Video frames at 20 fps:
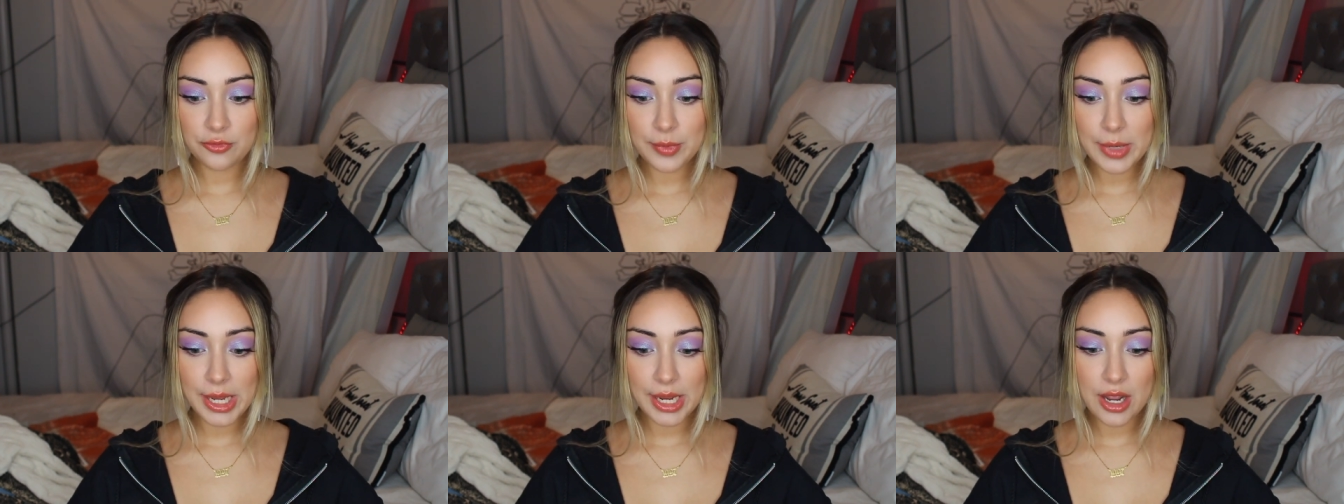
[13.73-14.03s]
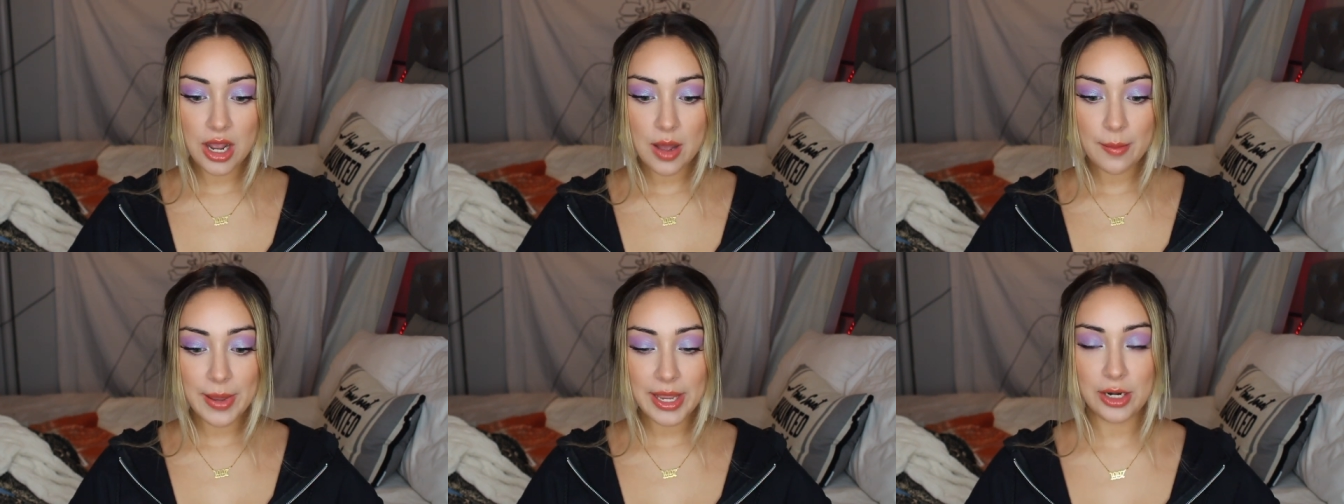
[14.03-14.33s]

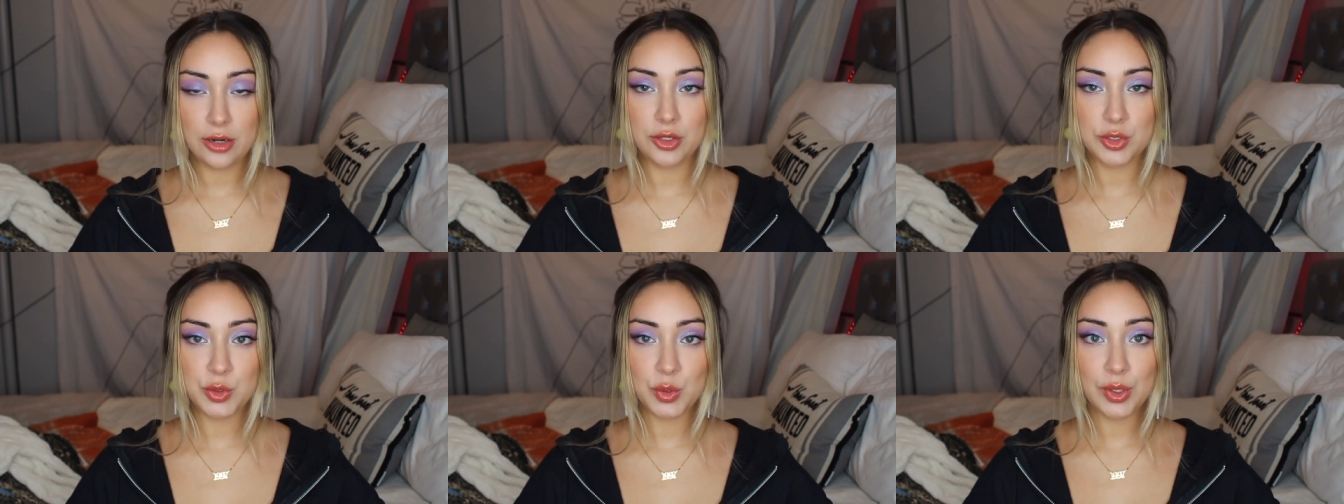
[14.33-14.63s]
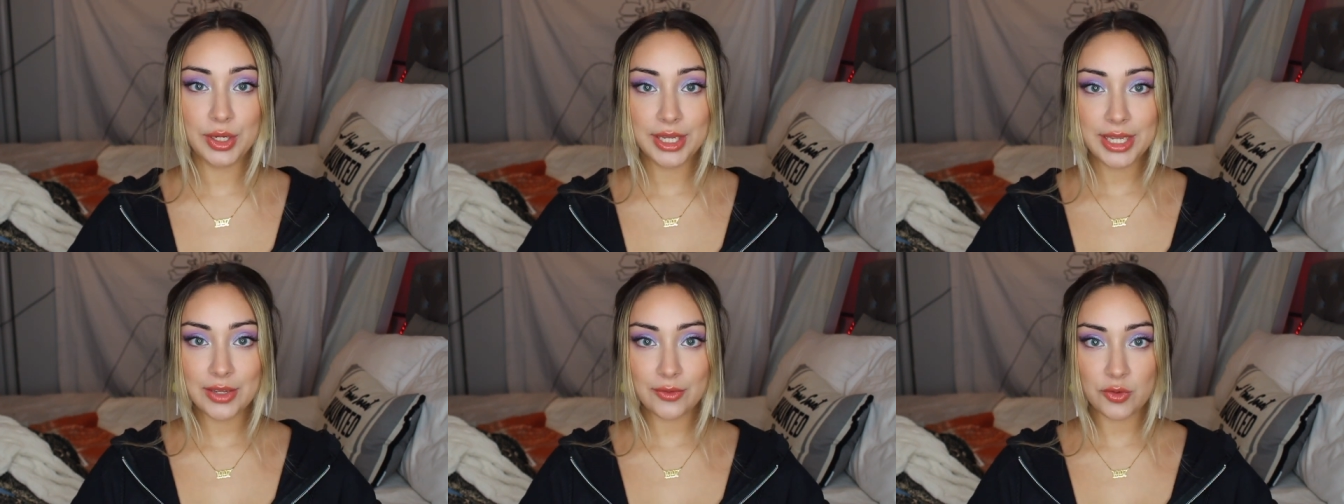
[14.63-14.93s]
makeup and also
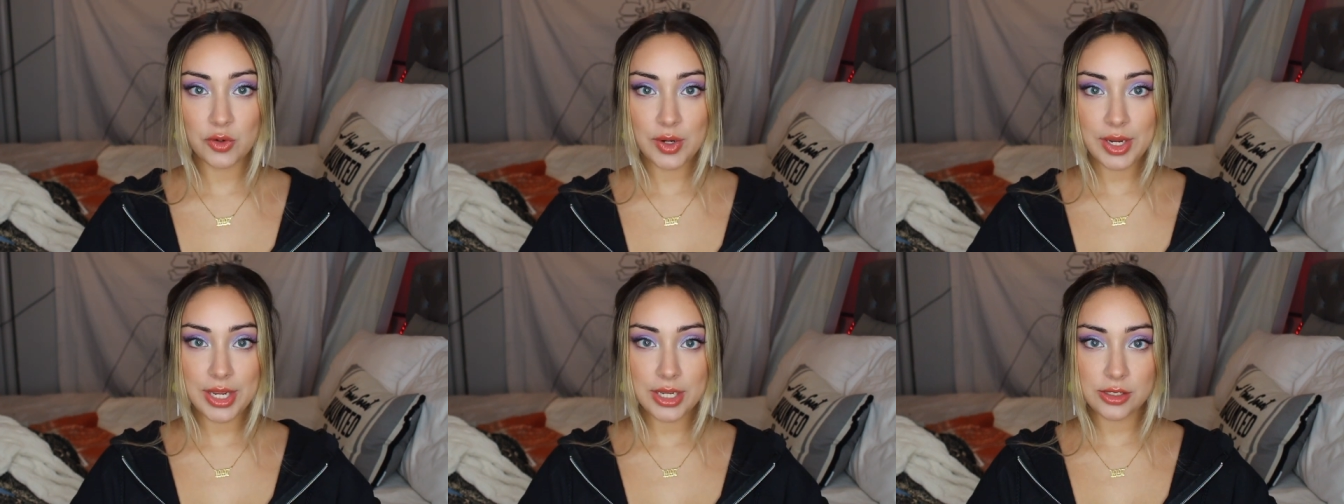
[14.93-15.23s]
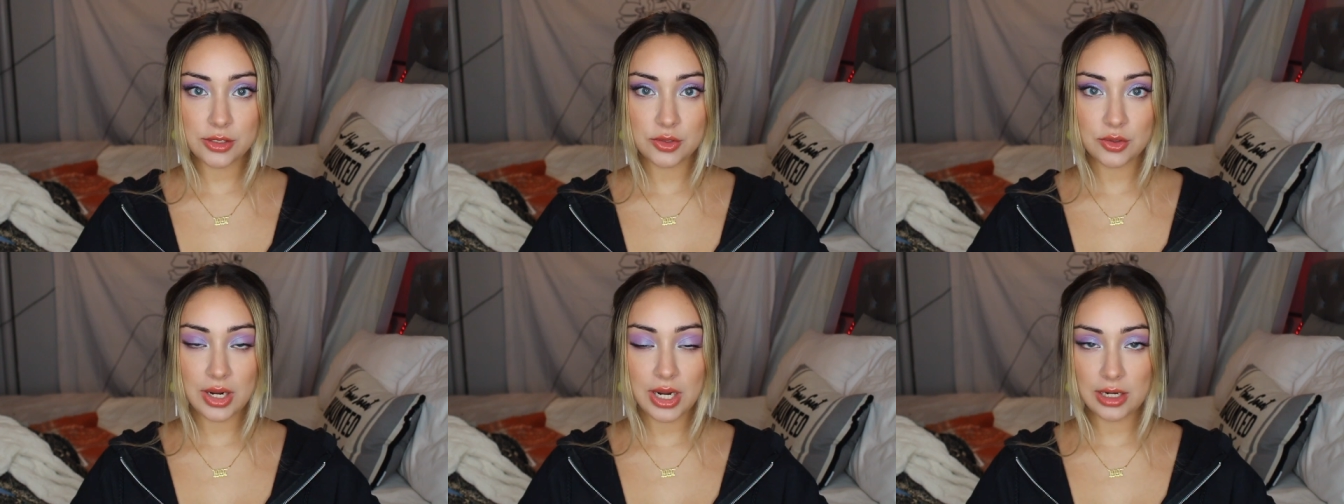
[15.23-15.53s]
a giveaway,
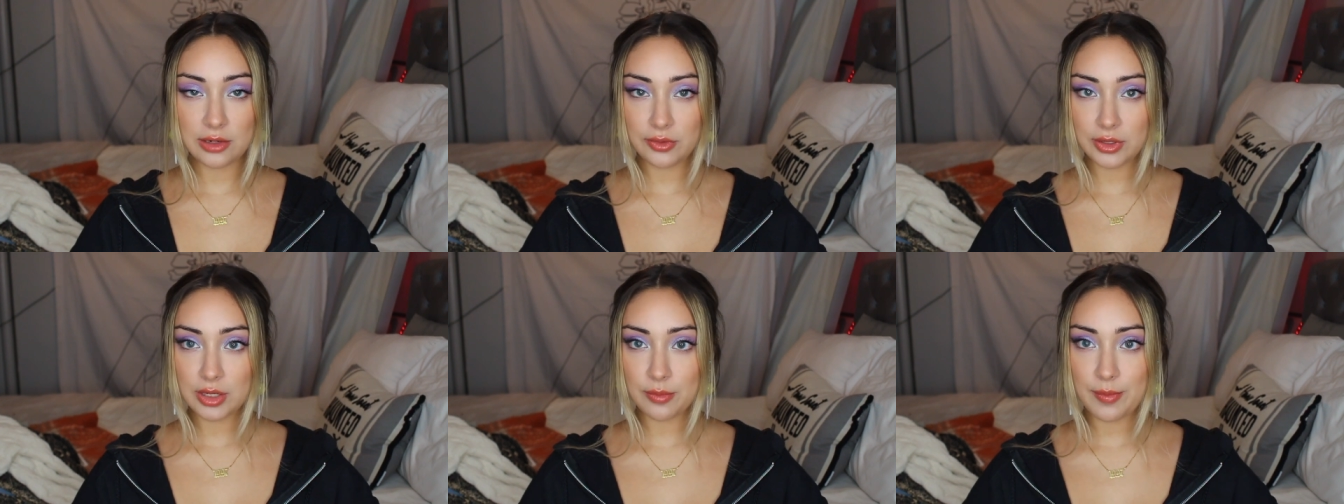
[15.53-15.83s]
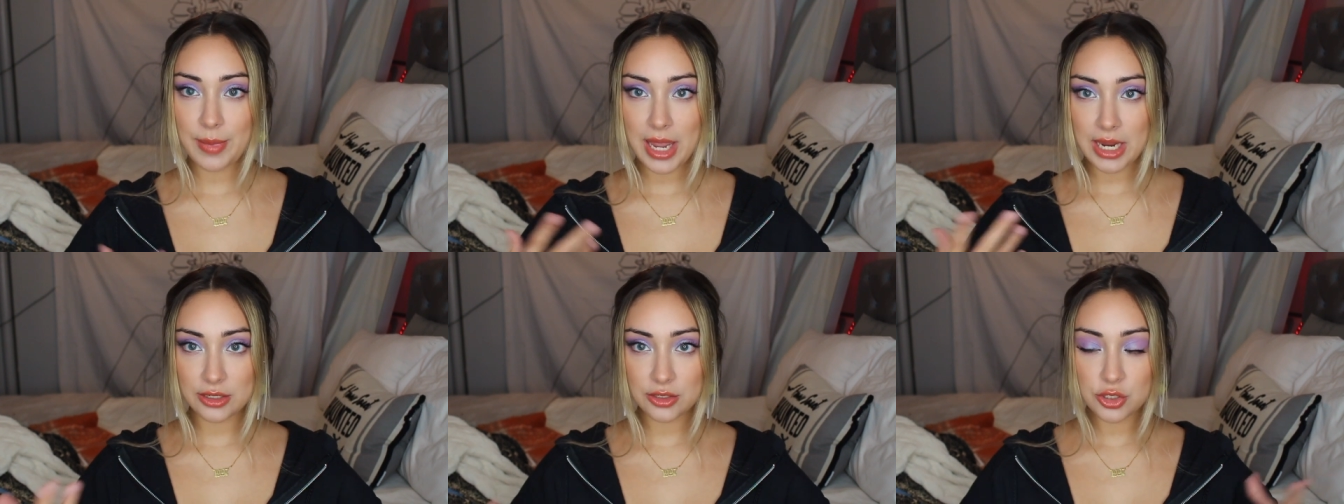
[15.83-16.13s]
so kind of like a
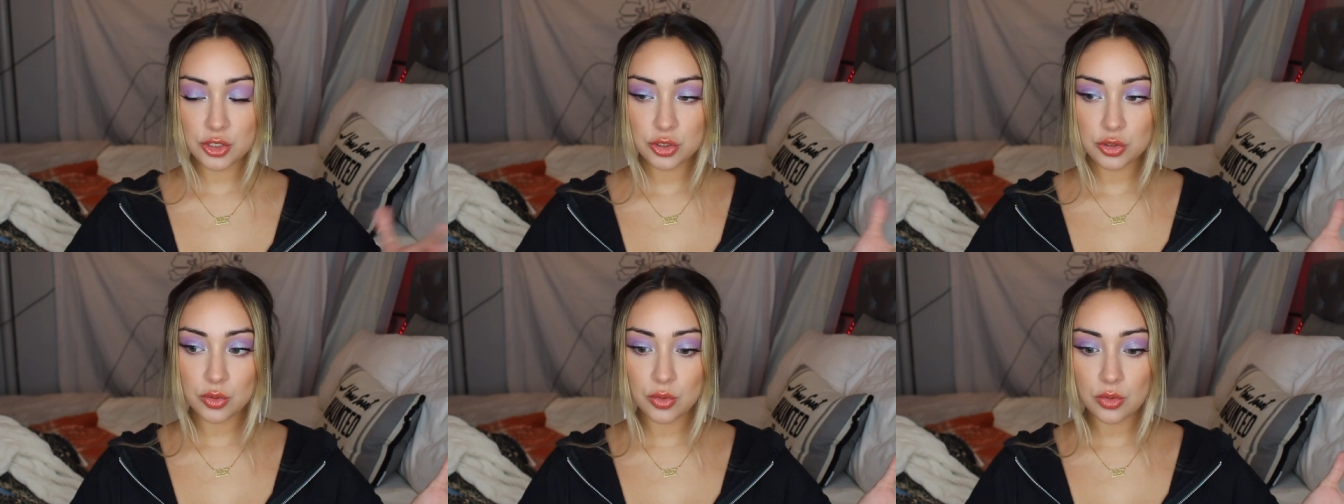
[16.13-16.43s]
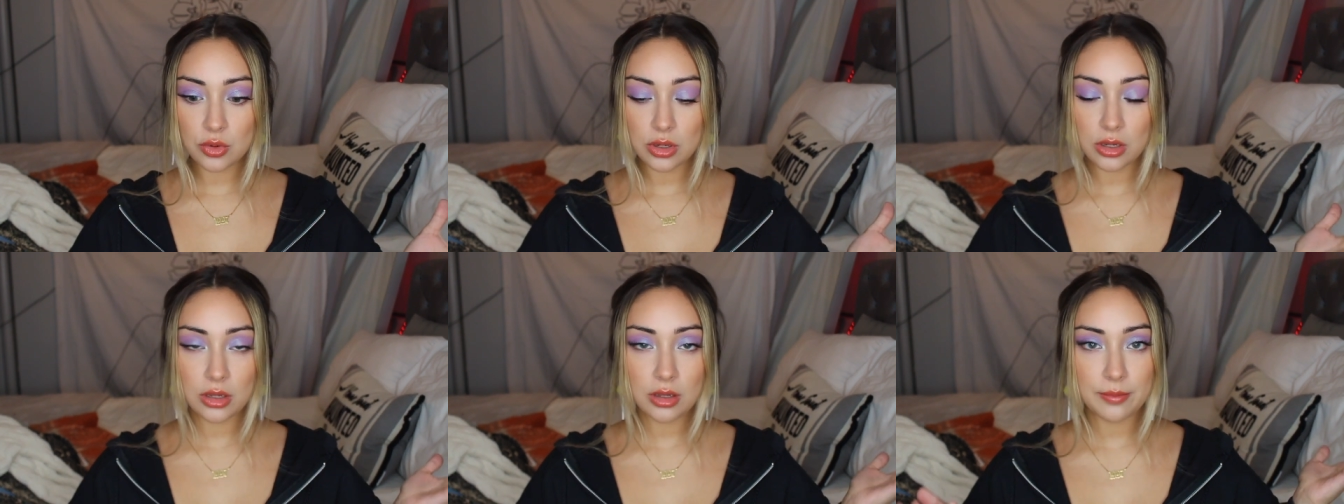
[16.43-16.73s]
back to
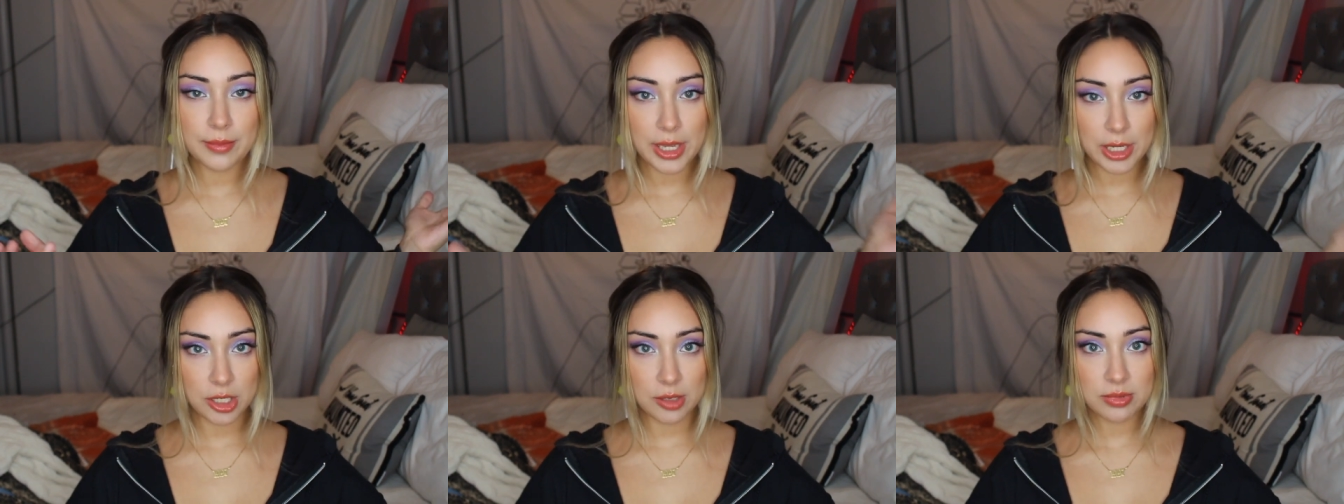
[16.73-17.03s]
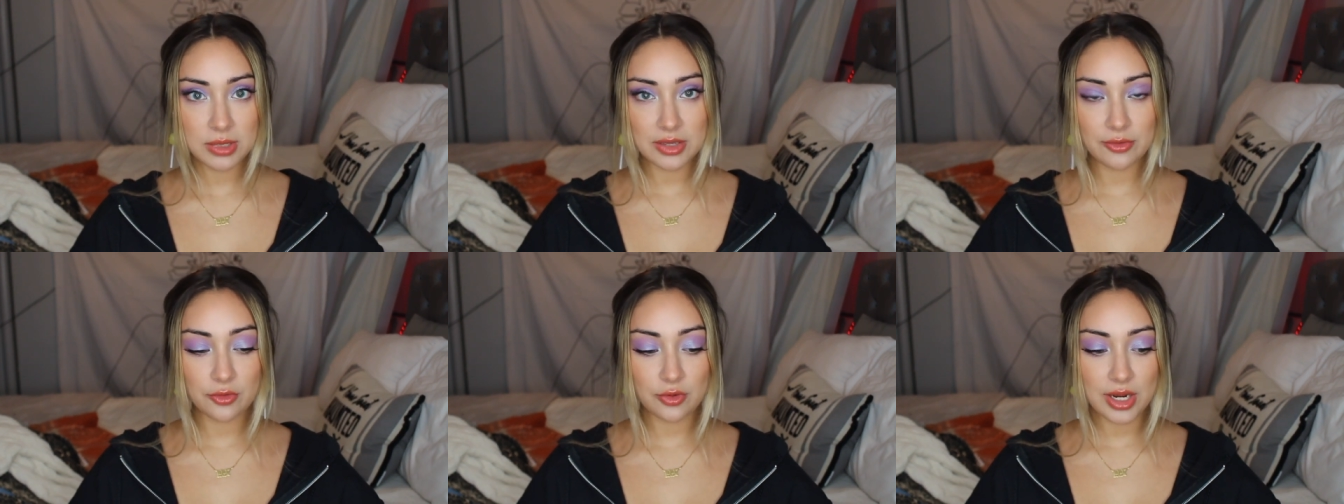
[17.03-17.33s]
school makeup
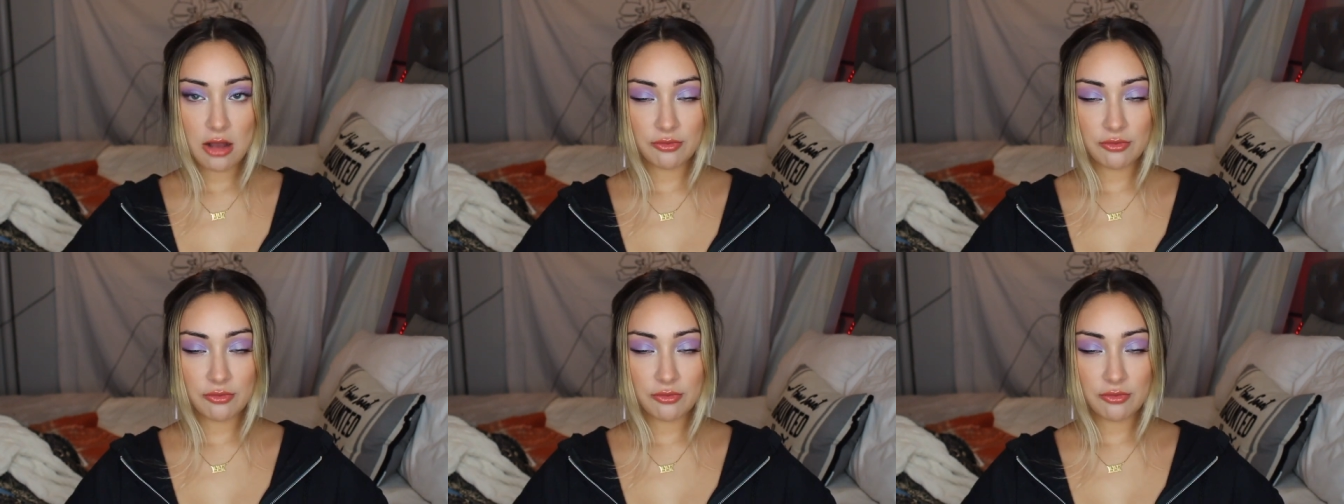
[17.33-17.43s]
giveaway.